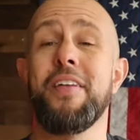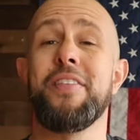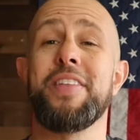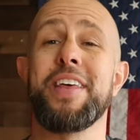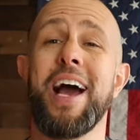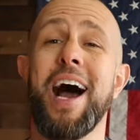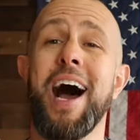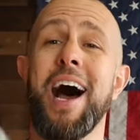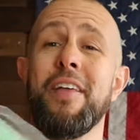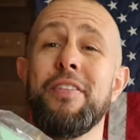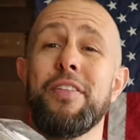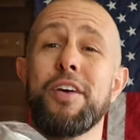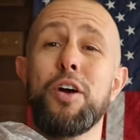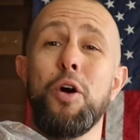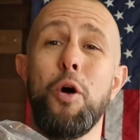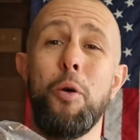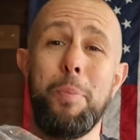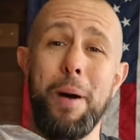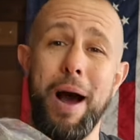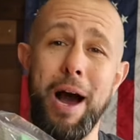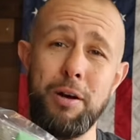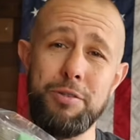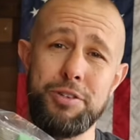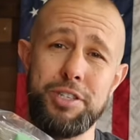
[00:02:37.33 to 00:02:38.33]
The on-the-go
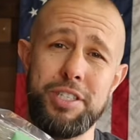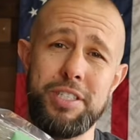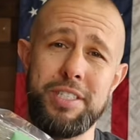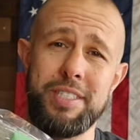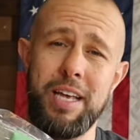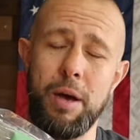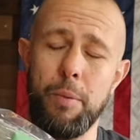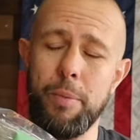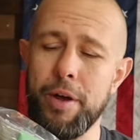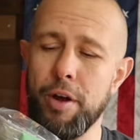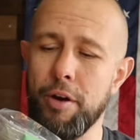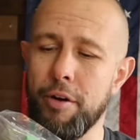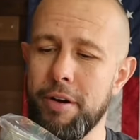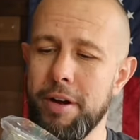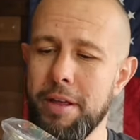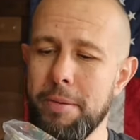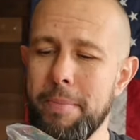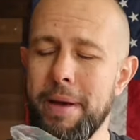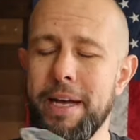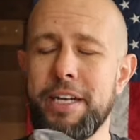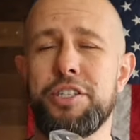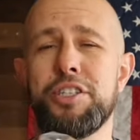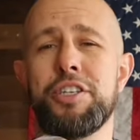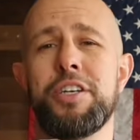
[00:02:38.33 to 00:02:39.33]
pouches that we already
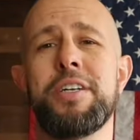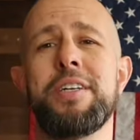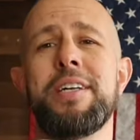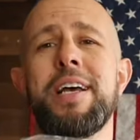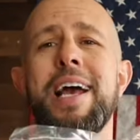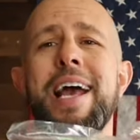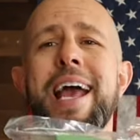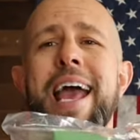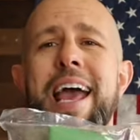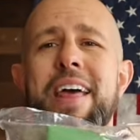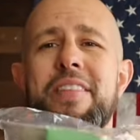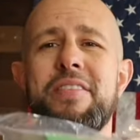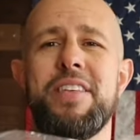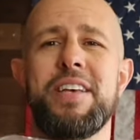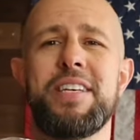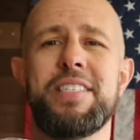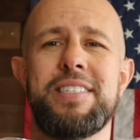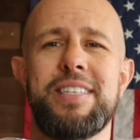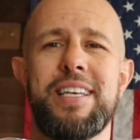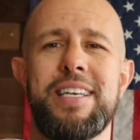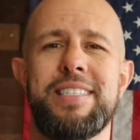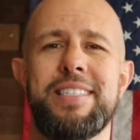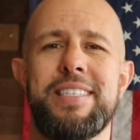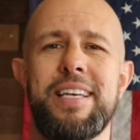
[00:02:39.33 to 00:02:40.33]
mentioned. And
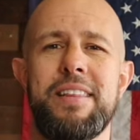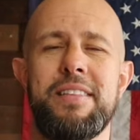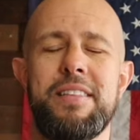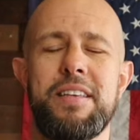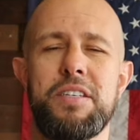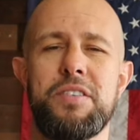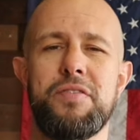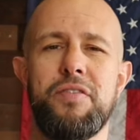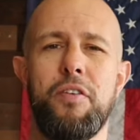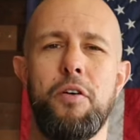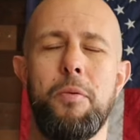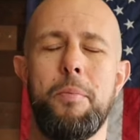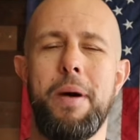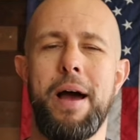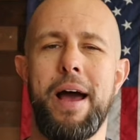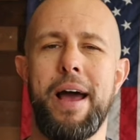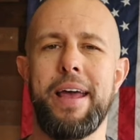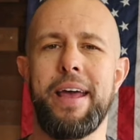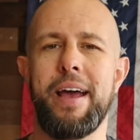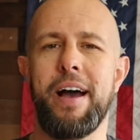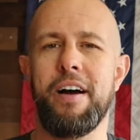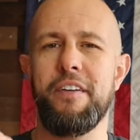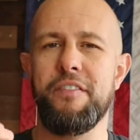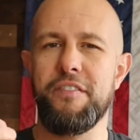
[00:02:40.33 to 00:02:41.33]
this, they sent this for
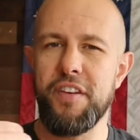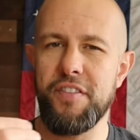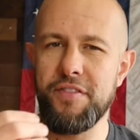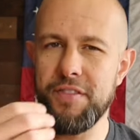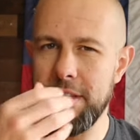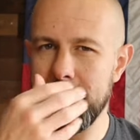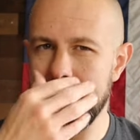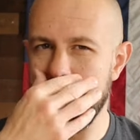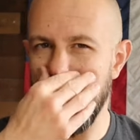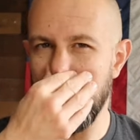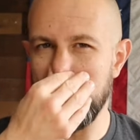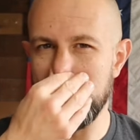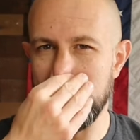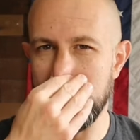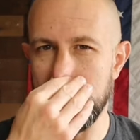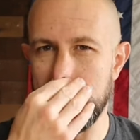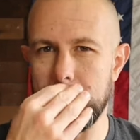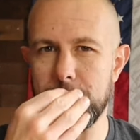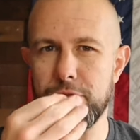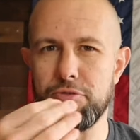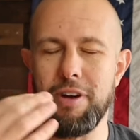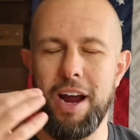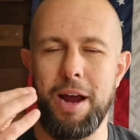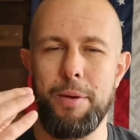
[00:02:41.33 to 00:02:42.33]
my uh, fifty thousand
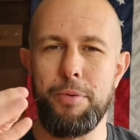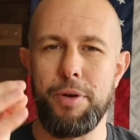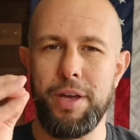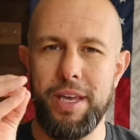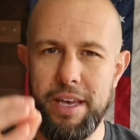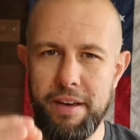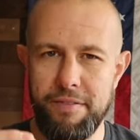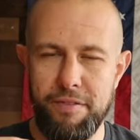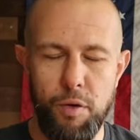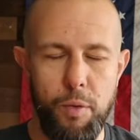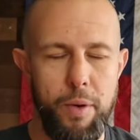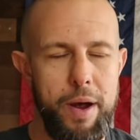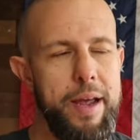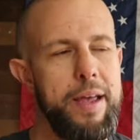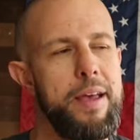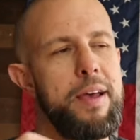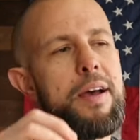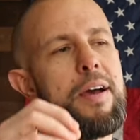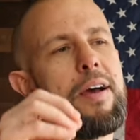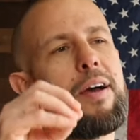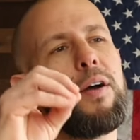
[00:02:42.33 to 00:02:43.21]
subscriber giveaway.